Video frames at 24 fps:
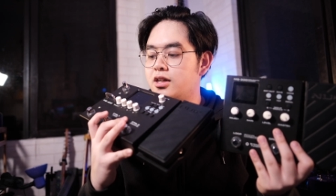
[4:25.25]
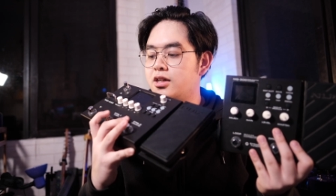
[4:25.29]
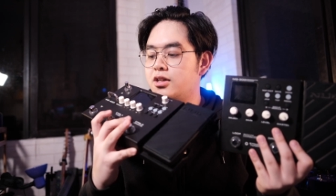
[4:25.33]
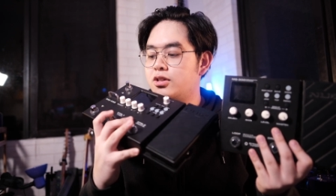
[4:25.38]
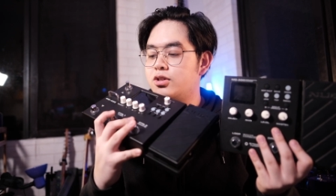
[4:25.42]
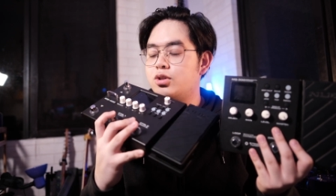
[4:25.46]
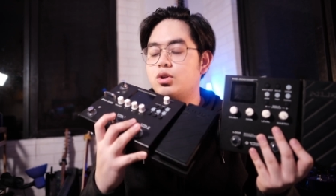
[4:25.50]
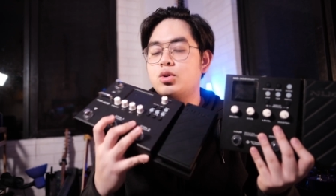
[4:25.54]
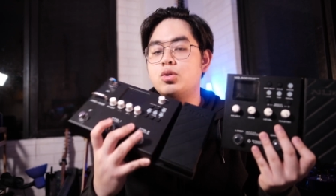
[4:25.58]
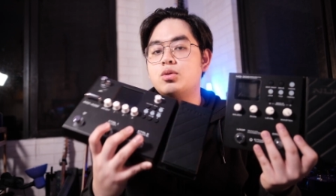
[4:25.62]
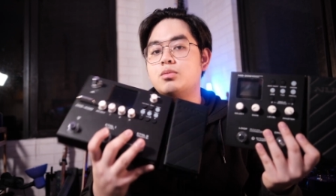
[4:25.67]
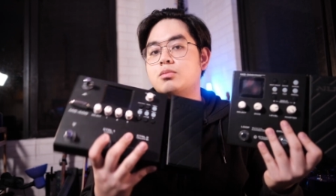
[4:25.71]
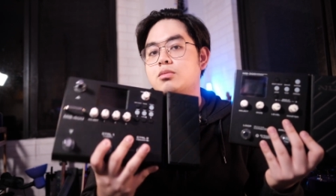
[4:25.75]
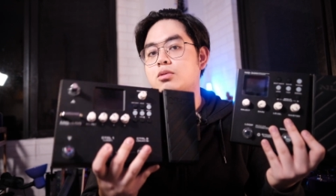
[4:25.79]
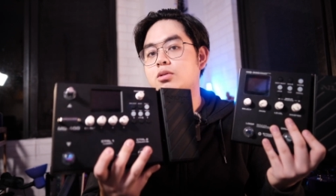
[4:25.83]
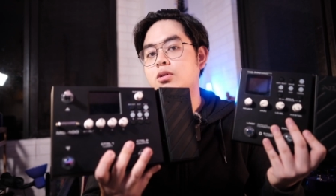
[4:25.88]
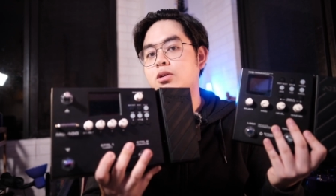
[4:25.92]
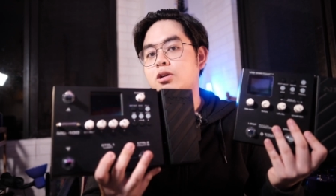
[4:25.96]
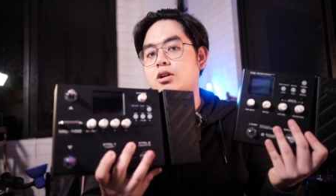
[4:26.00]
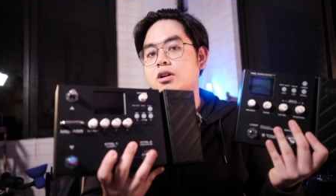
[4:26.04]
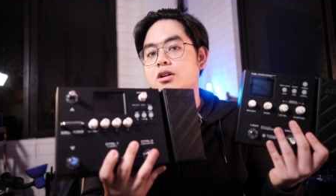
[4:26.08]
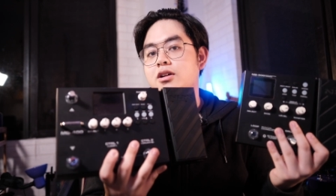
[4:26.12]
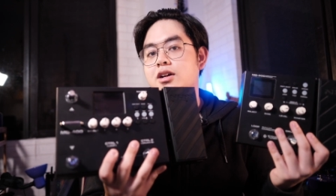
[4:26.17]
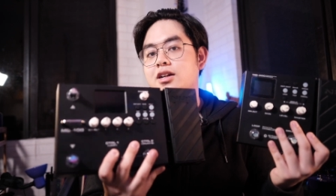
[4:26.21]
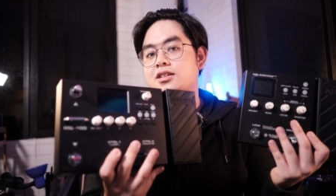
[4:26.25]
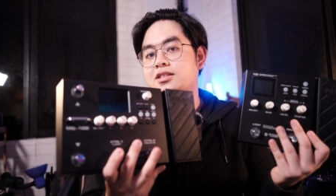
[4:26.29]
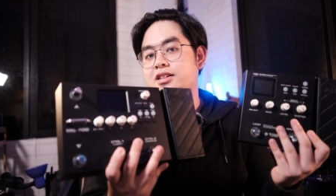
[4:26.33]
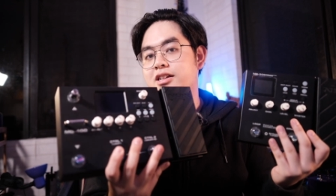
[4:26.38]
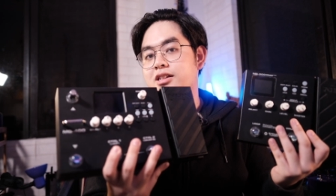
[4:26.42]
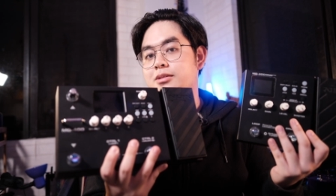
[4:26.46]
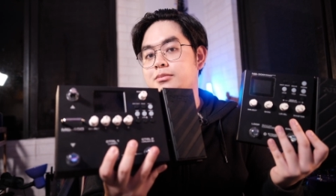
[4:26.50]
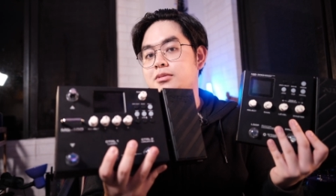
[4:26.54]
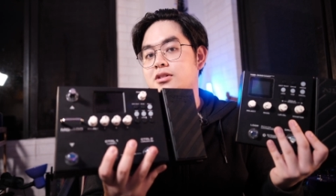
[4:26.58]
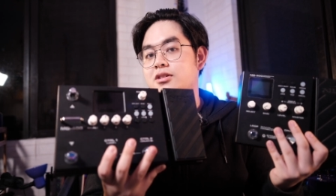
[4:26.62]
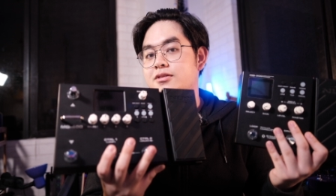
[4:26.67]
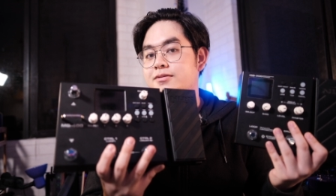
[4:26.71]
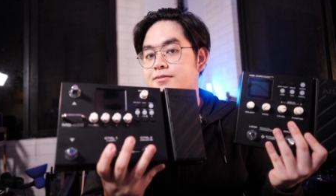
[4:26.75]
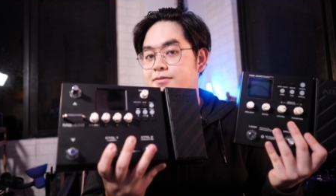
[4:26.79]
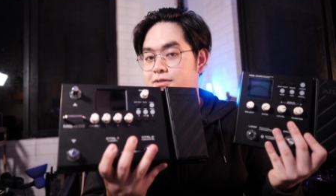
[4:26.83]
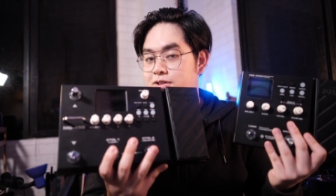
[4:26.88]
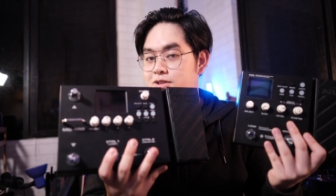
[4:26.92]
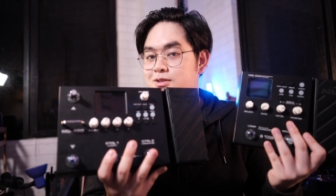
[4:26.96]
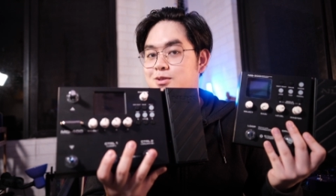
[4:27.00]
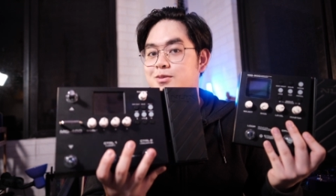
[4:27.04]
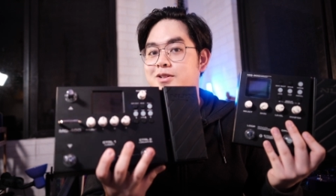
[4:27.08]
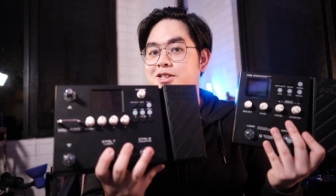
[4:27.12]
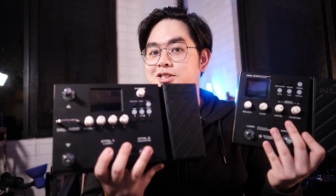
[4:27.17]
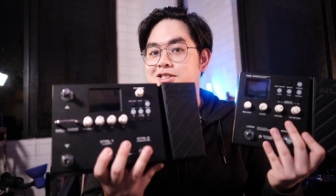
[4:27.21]
2 more assignable
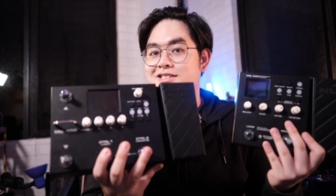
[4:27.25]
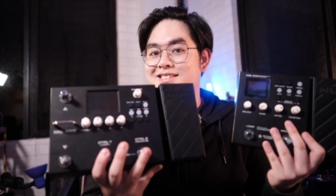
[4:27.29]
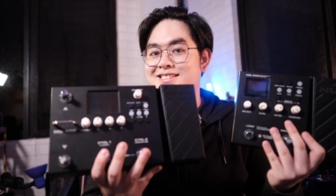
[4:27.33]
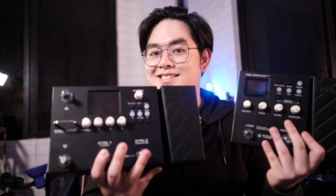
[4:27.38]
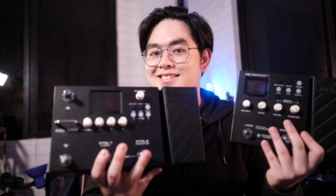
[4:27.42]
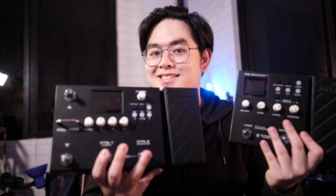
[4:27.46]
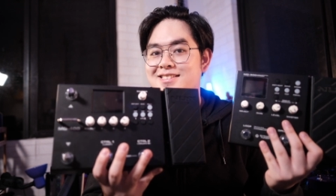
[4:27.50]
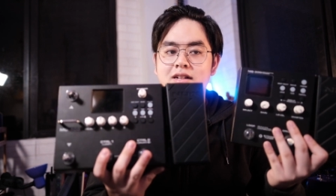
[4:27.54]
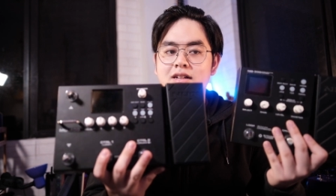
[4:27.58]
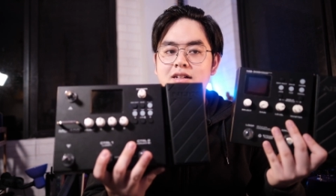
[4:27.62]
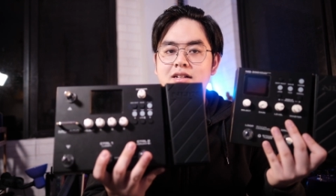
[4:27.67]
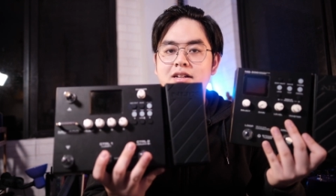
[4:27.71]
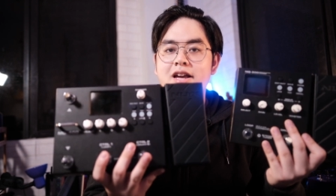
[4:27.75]
foot switches.